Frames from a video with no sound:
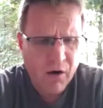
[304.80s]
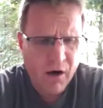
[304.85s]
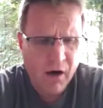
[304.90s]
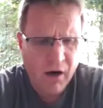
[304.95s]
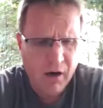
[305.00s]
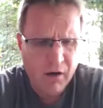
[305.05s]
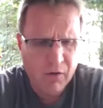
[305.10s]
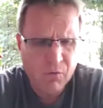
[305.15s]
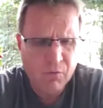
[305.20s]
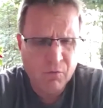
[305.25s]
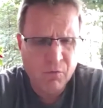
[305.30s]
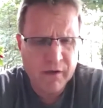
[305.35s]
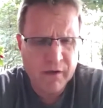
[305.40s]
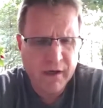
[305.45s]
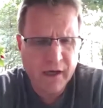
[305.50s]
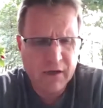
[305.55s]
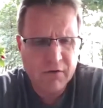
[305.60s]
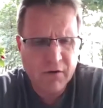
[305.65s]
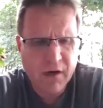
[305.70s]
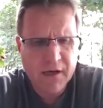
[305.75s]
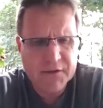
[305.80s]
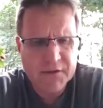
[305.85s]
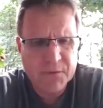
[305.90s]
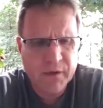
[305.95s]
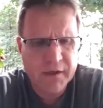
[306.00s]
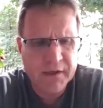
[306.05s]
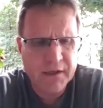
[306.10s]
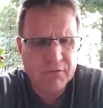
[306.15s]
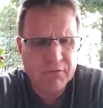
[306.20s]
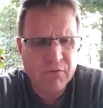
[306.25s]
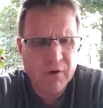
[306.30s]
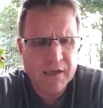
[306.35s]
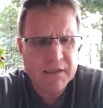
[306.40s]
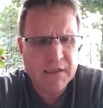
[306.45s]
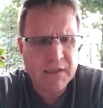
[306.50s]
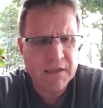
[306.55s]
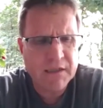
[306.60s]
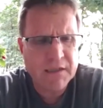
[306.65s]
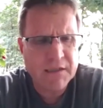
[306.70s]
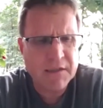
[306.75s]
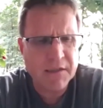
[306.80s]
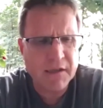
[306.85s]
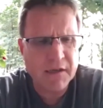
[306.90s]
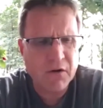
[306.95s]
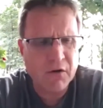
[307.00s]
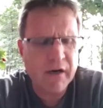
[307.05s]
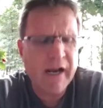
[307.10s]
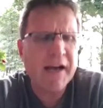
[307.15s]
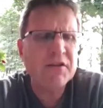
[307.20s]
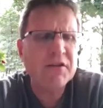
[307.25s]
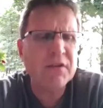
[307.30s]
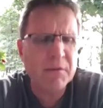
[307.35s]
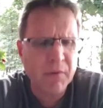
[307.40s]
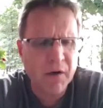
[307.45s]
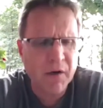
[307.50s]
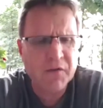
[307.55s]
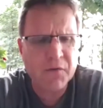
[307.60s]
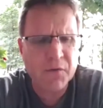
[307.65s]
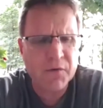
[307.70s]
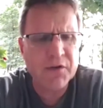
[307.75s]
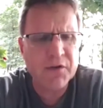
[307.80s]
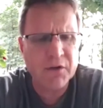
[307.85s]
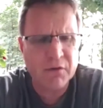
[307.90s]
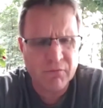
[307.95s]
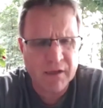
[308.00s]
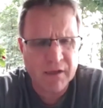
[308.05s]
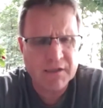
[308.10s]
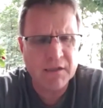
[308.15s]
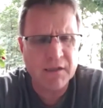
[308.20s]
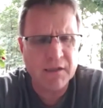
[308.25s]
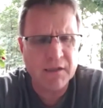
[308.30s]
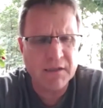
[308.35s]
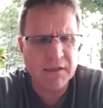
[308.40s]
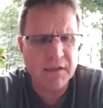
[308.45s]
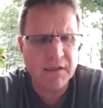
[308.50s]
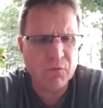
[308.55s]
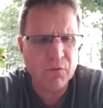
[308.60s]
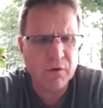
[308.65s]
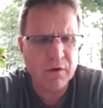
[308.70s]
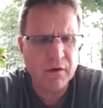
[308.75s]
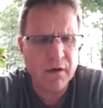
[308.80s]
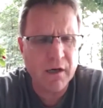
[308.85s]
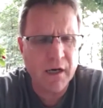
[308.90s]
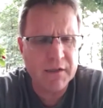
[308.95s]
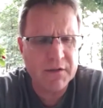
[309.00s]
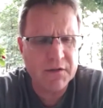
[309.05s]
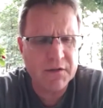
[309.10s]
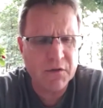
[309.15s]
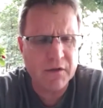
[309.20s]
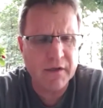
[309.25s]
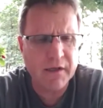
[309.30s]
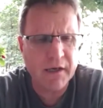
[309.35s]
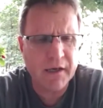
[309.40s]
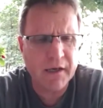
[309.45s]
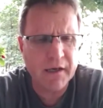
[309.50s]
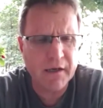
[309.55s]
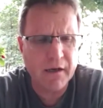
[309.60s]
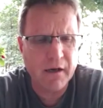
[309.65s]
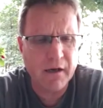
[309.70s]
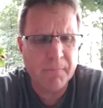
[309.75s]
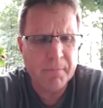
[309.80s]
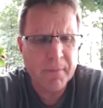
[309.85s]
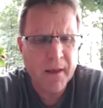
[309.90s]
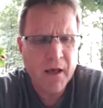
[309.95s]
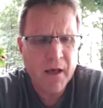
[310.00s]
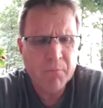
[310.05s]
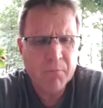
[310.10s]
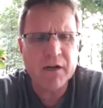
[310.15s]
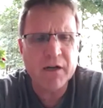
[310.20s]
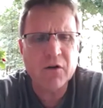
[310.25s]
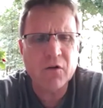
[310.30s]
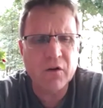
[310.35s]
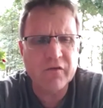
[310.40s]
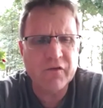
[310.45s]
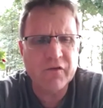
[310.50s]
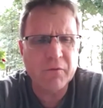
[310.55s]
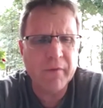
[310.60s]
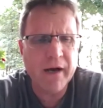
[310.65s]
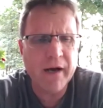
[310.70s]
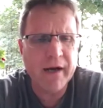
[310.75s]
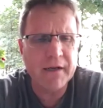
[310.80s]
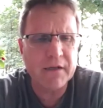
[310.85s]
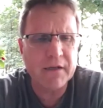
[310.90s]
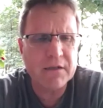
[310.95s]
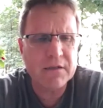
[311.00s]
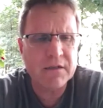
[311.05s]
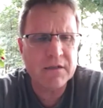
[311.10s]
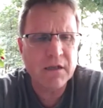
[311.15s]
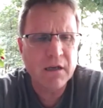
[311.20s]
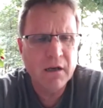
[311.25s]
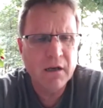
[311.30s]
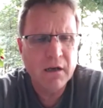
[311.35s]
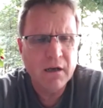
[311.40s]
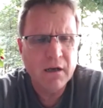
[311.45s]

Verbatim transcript: uh, when I graduated residency, or actually my third year in residency, where I took a uh, medical informatics